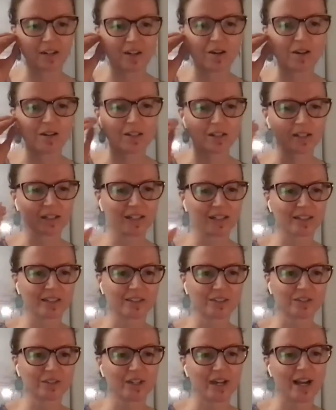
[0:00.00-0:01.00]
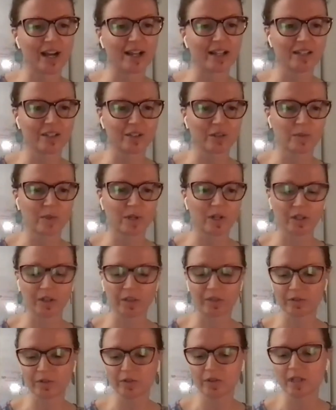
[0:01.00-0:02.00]
that all are trying to
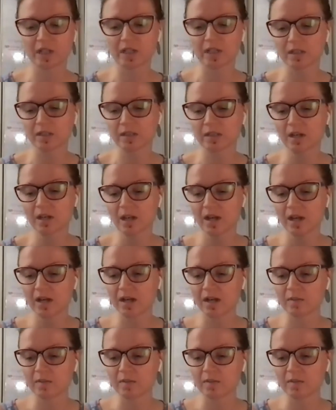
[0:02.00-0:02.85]
work through this.